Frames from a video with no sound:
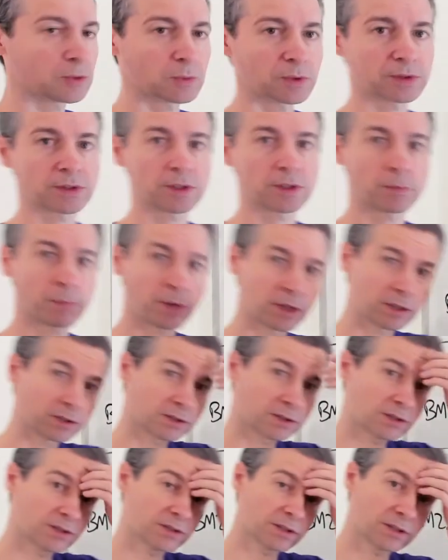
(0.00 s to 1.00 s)
what the
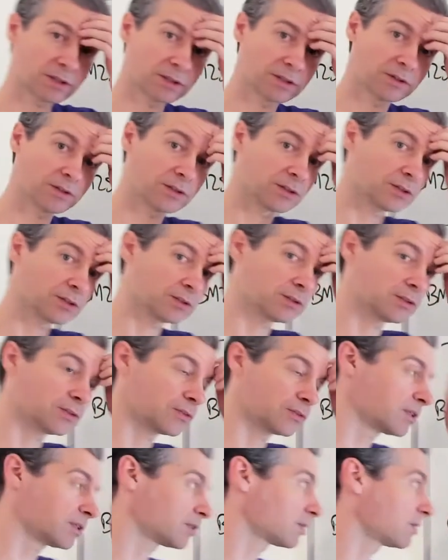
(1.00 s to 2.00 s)
parts
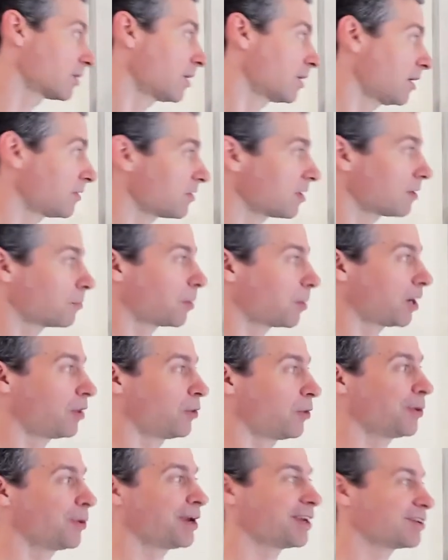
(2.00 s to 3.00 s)
of, and by
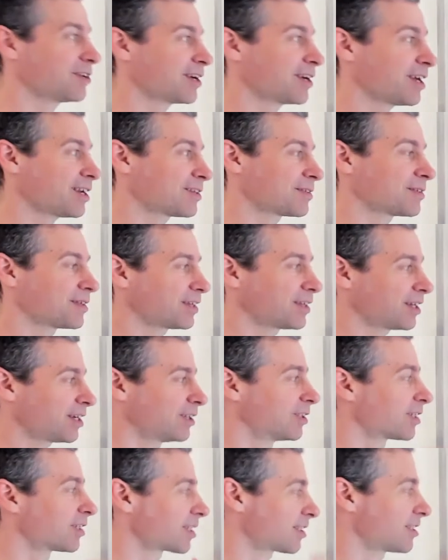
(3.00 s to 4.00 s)
the way, you gotta
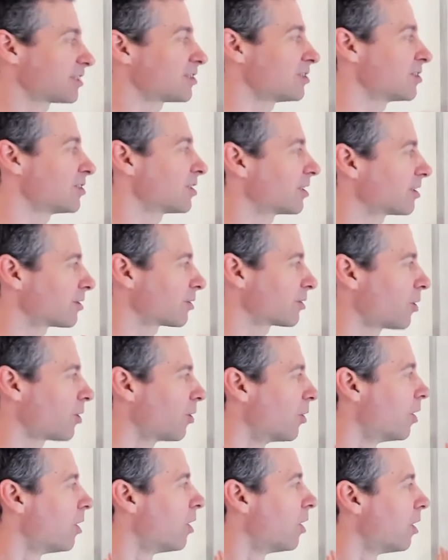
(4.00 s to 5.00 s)
look at this and you gotta
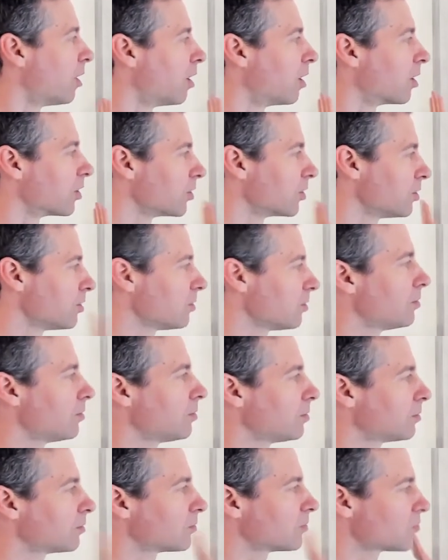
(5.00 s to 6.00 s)
go,
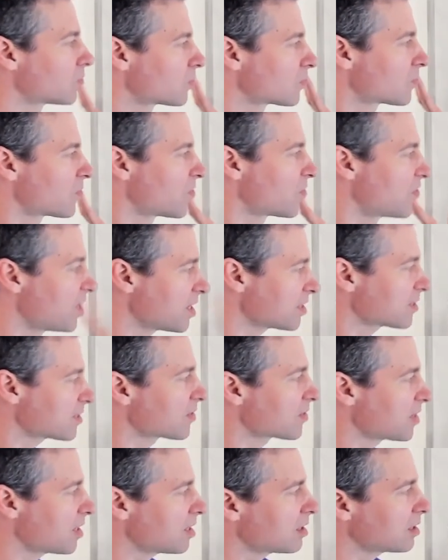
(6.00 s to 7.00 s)
this
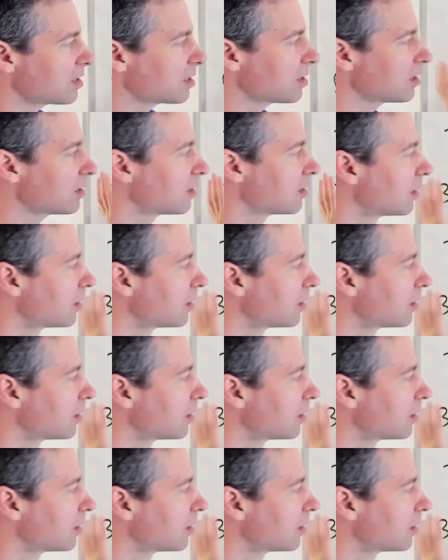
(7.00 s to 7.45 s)
thing